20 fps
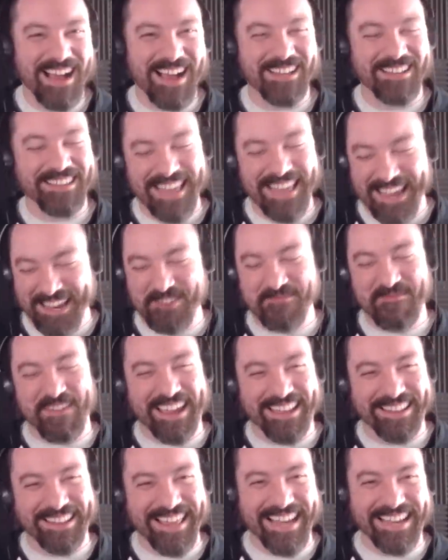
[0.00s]
Uh, thank you,
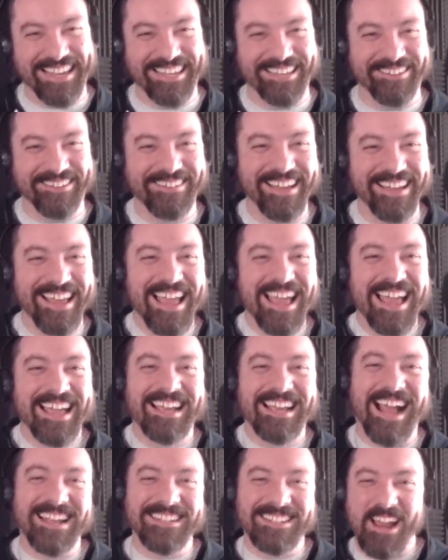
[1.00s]
man. Thank you,
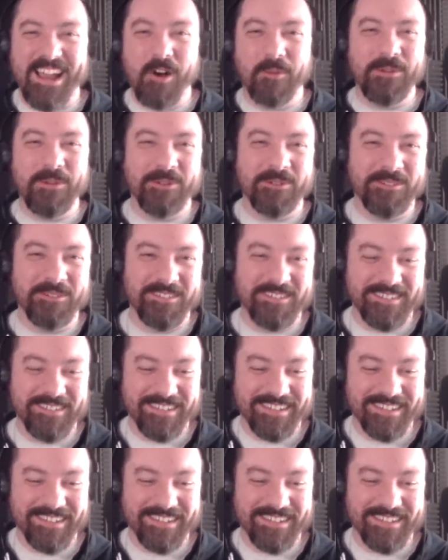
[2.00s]
guys. I hope you. It.